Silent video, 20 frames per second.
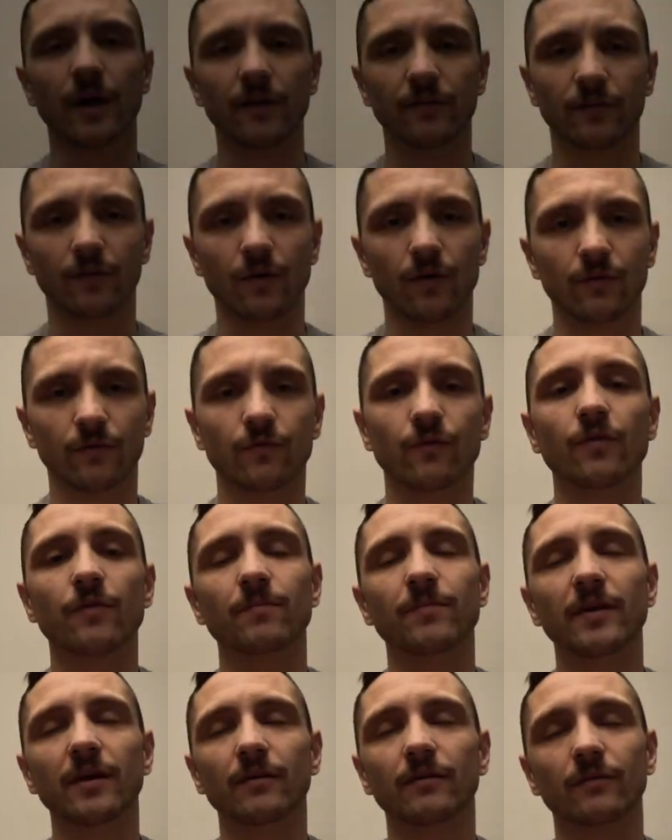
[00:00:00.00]
as it goes for the
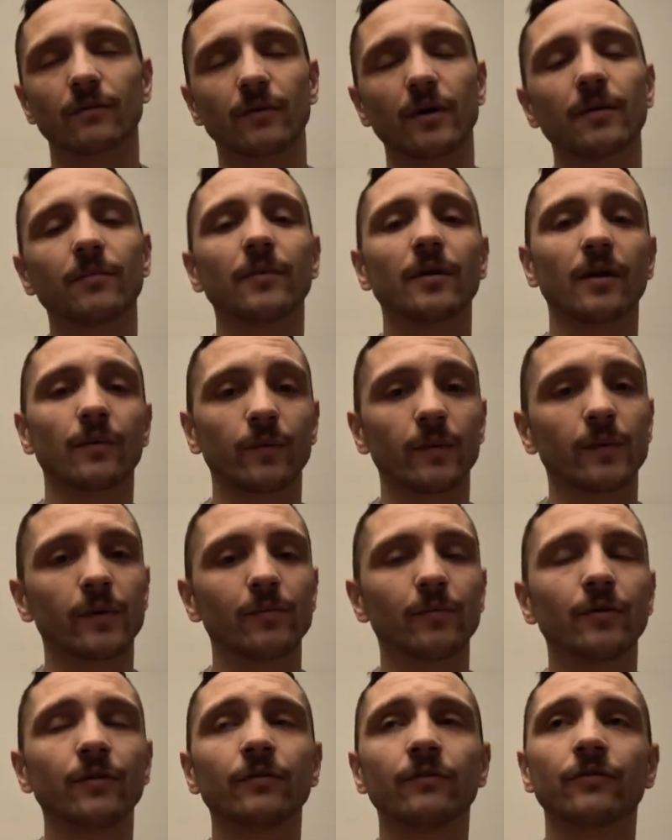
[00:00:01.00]
PSOM that'll be
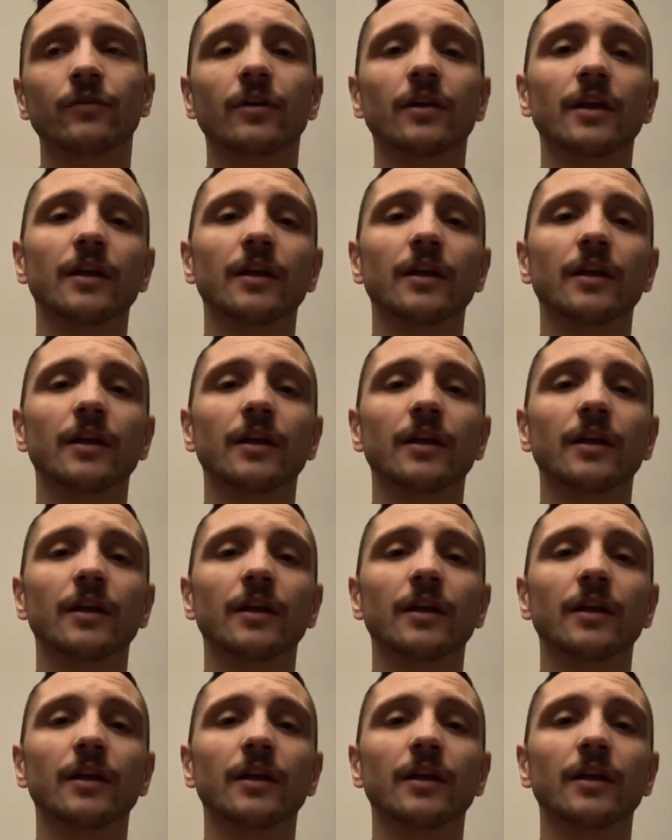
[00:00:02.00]
removed,